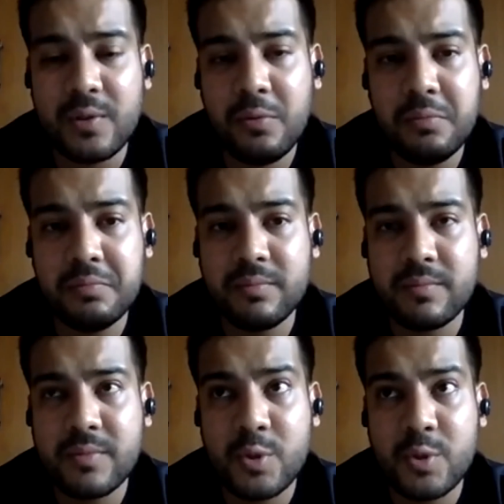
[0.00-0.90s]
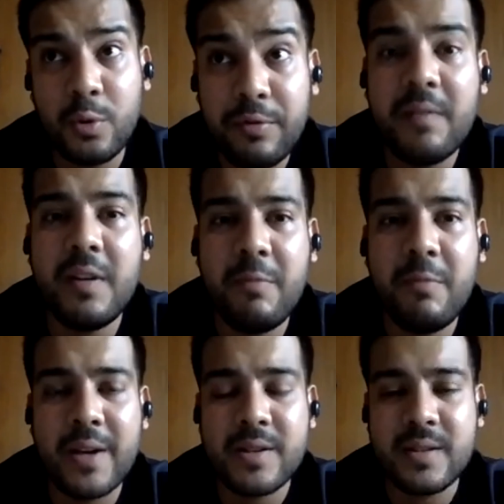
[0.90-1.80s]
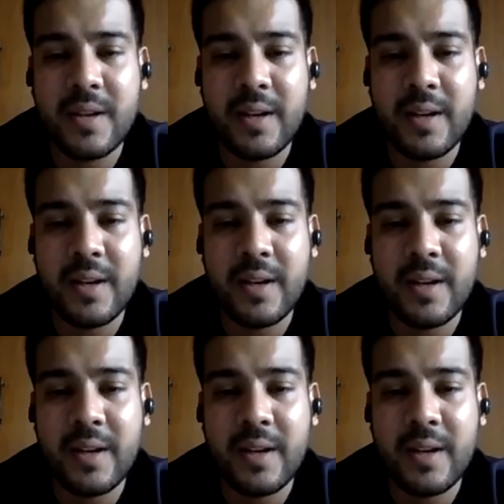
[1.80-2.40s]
So far we've managed that,